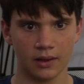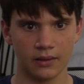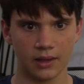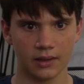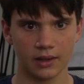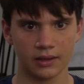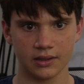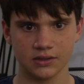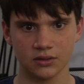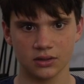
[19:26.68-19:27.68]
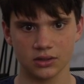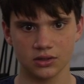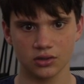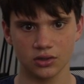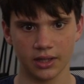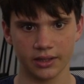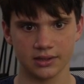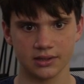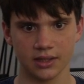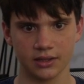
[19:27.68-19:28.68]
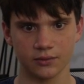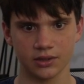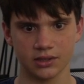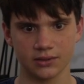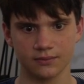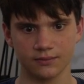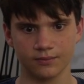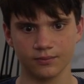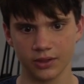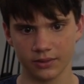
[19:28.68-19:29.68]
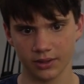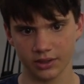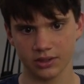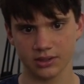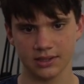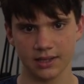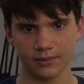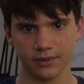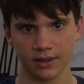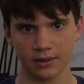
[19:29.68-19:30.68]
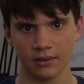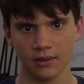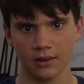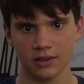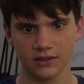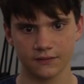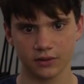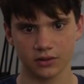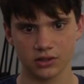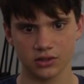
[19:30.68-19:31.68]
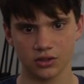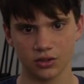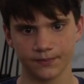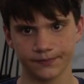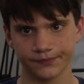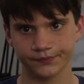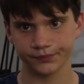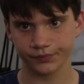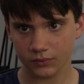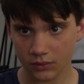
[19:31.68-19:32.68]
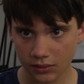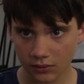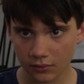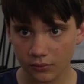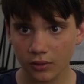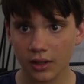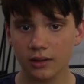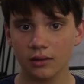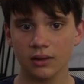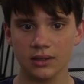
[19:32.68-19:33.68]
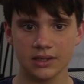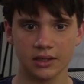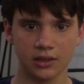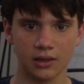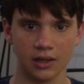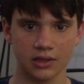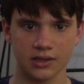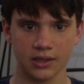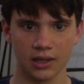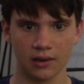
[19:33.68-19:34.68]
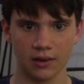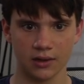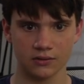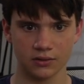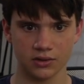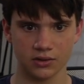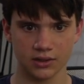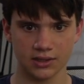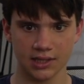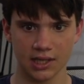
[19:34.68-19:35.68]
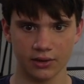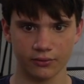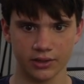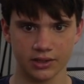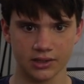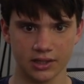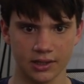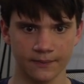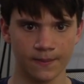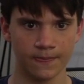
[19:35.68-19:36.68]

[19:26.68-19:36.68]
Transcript: And then it does user 2 letter select, which is pretty much the same thing, just for user 2. Right, and then that's how you can actually, it adds all the strings together, which is here.